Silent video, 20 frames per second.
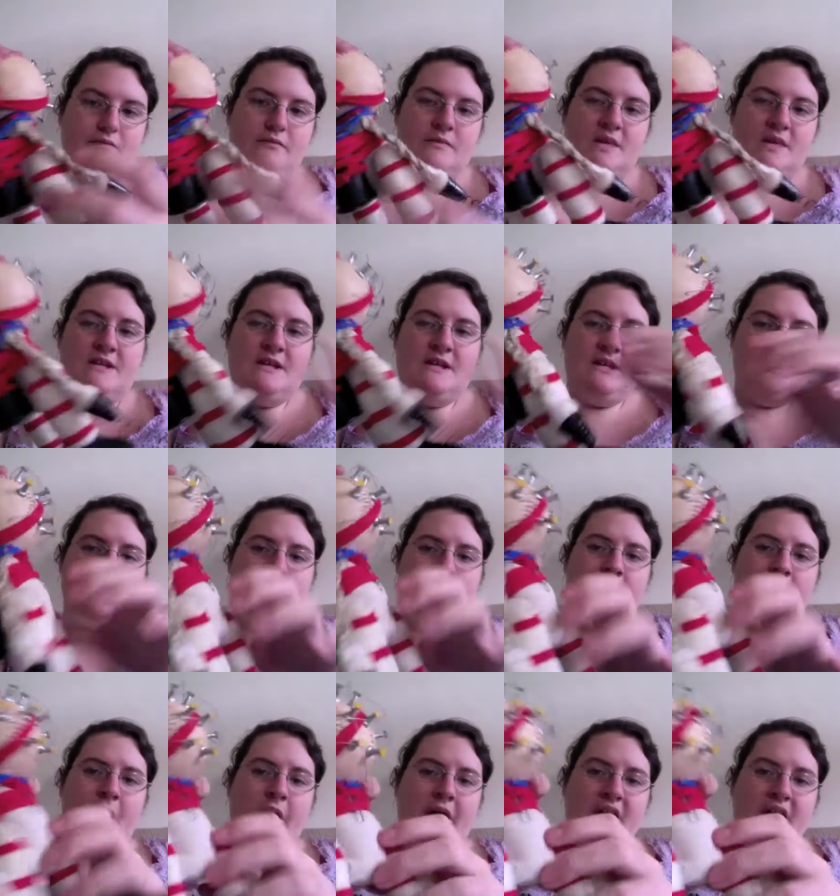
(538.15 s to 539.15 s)
And then his
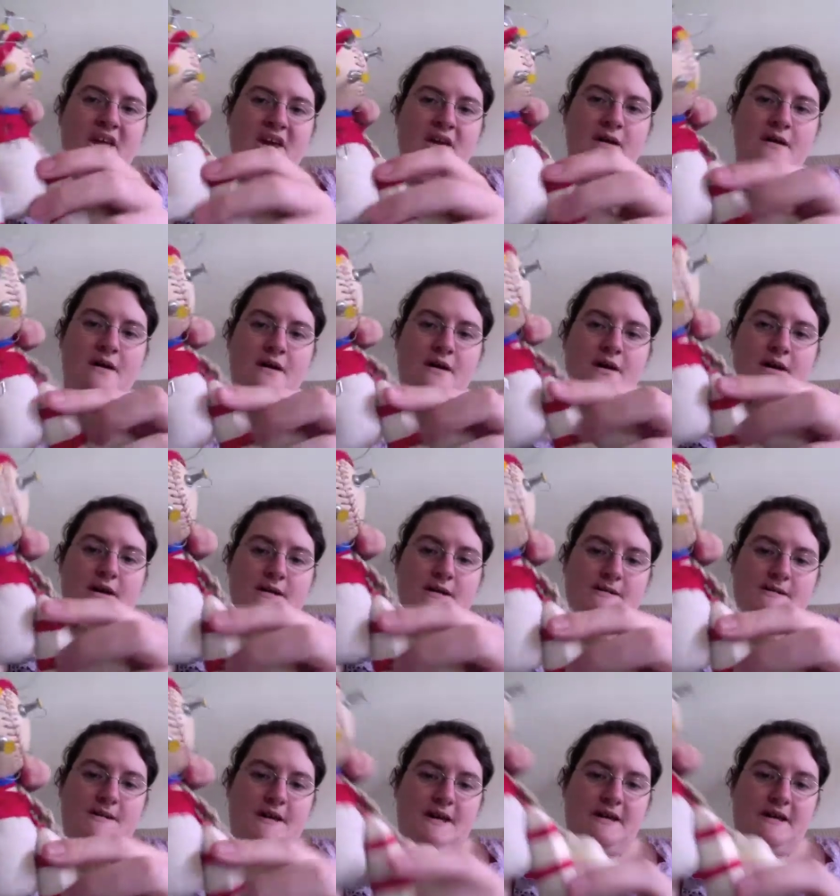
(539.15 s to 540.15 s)
body, his
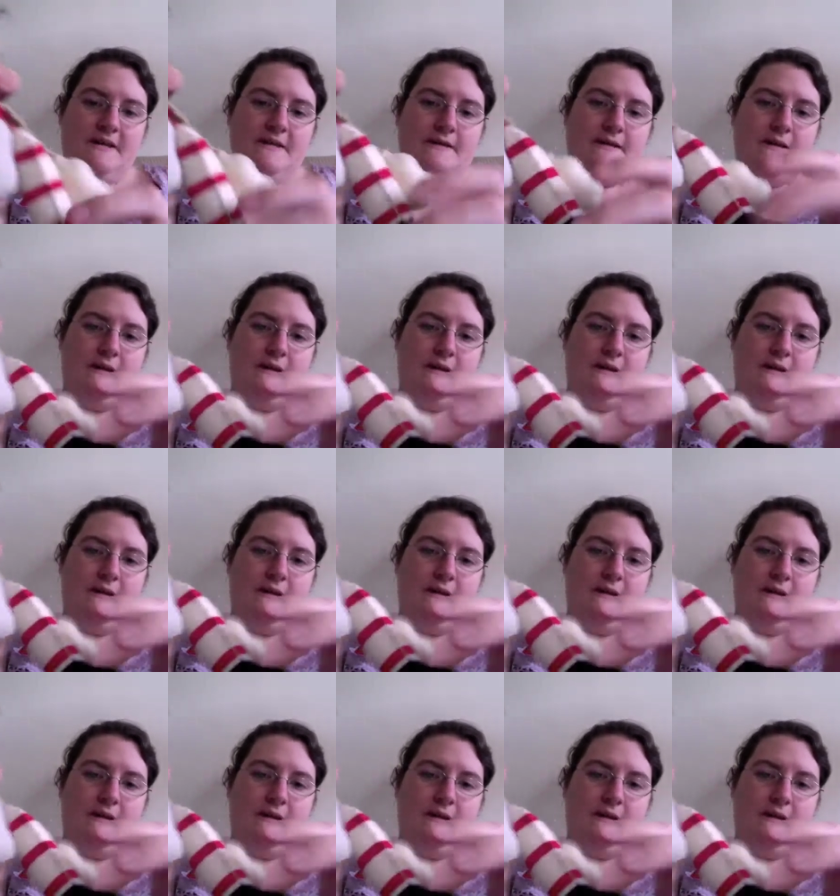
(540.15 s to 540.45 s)
legs,